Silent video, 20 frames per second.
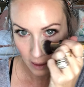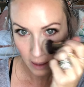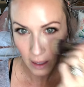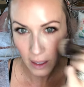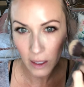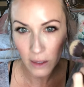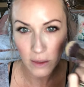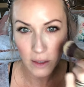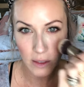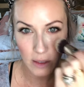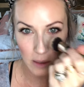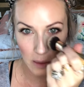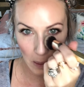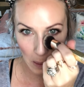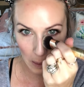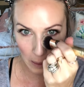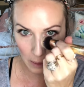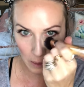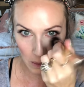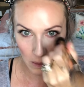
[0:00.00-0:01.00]
in this
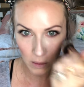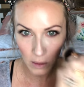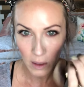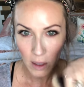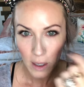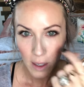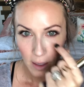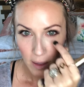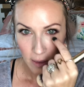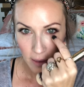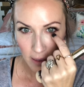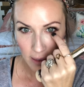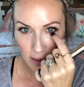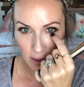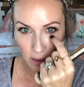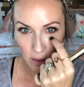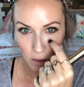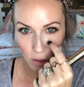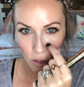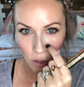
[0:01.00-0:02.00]
little
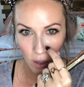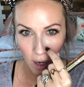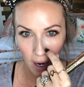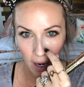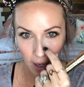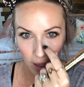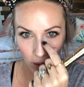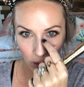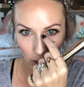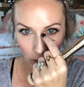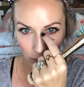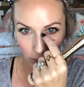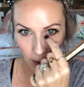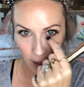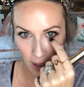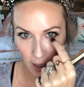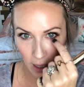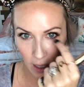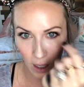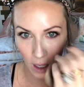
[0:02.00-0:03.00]
triangle
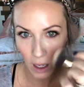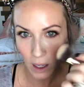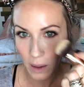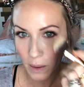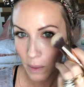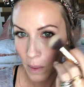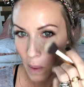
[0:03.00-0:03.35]
right here.